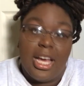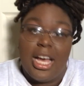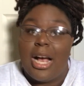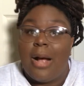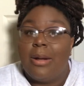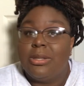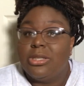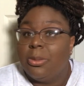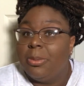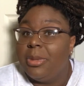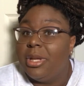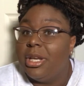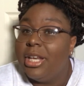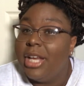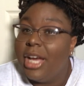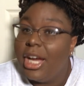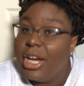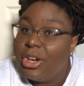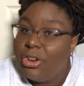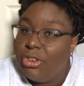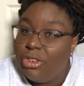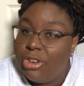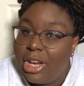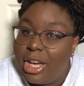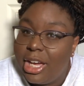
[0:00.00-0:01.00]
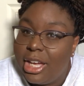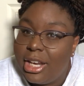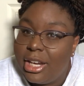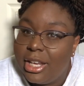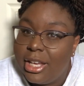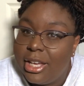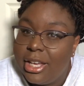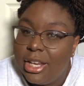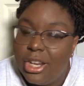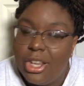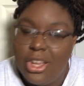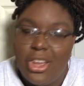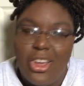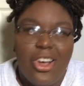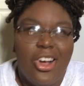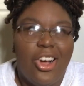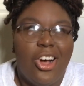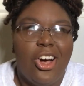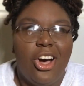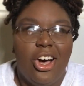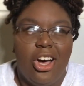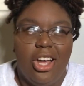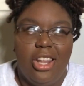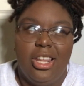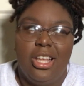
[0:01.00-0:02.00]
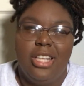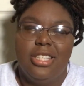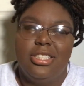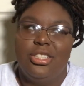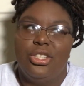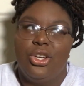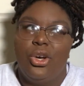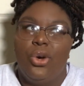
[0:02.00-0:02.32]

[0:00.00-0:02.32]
how it's gonna be decorated, all this.